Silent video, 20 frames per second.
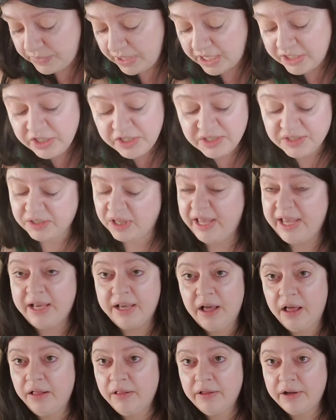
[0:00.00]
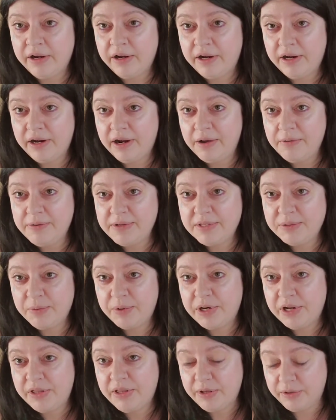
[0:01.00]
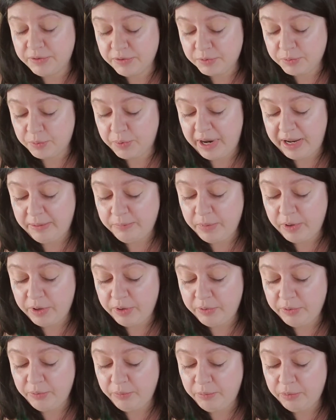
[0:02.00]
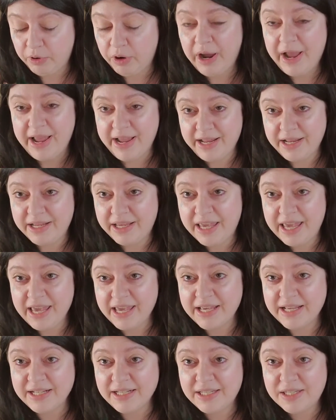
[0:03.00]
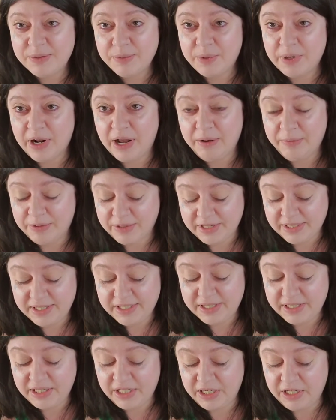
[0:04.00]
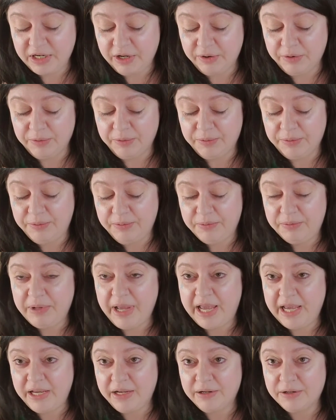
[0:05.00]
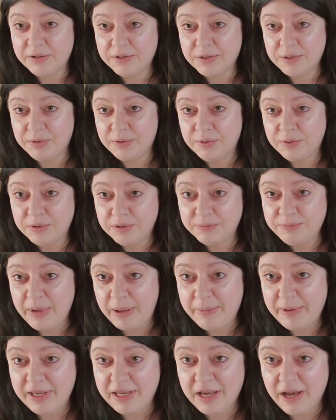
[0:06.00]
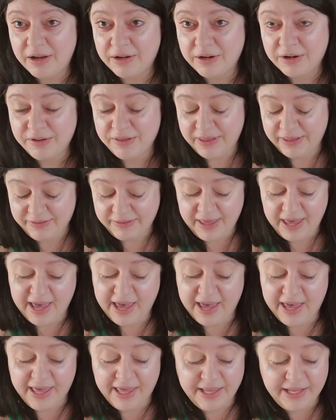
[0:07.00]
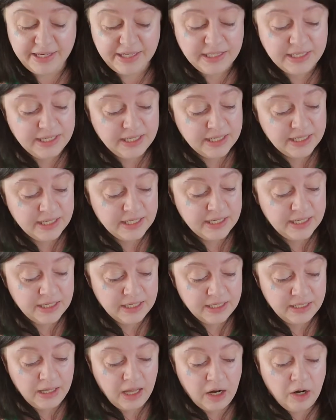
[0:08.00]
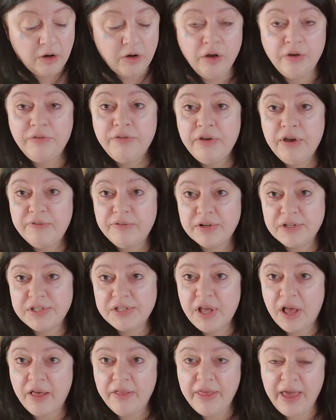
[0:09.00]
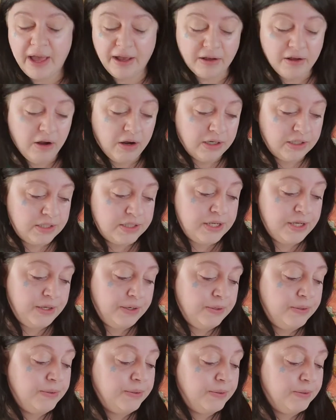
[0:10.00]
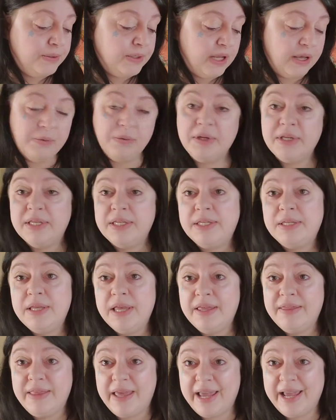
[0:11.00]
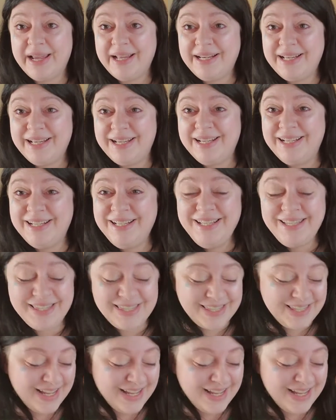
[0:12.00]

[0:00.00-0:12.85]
I just like color. I was one of those Rainbow Brite kids when I was, you know, eight years old, maybe younger than that. I don't know if you ever saw that cartoon. It was in the 80s.